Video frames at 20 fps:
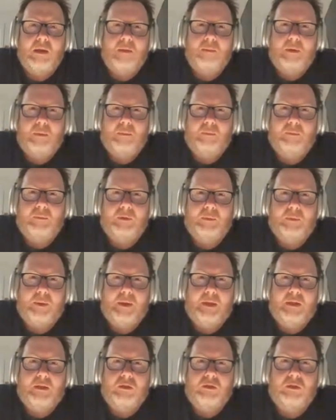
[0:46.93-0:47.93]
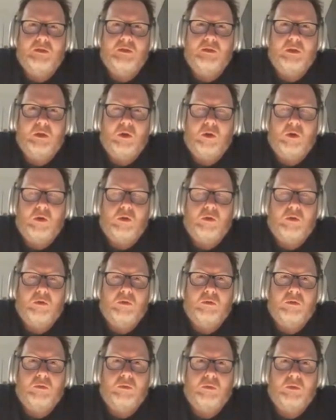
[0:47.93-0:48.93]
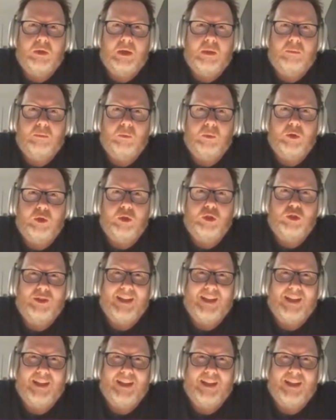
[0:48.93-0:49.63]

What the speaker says: but it depends on what